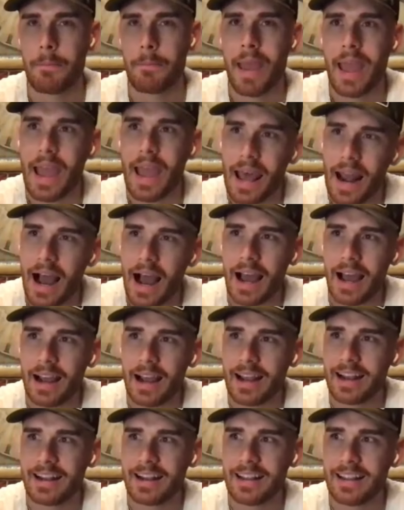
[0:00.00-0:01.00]
man, I
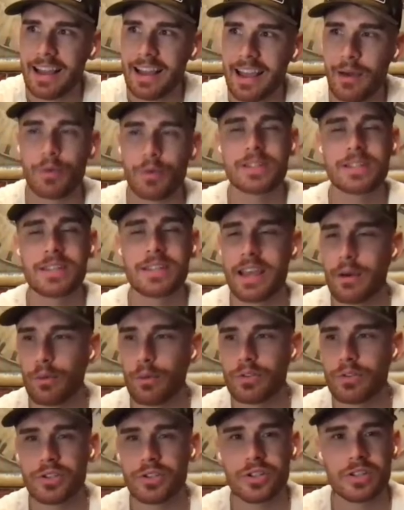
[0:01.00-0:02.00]
it was
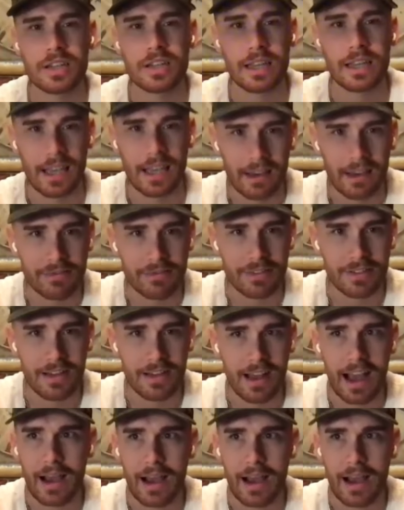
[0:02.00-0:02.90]
it was just a gift.